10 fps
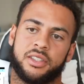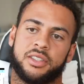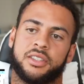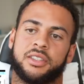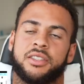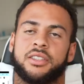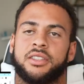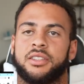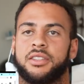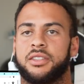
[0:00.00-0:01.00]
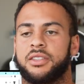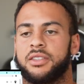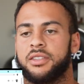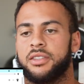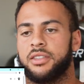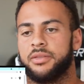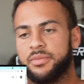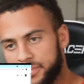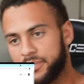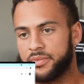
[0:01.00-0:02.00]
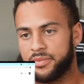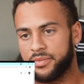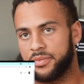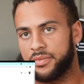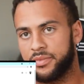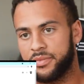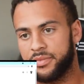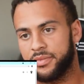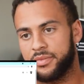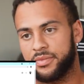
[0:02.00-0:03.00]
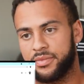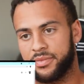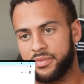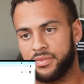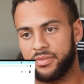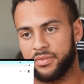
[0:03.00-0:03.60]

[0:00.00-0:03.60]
(no one is talking)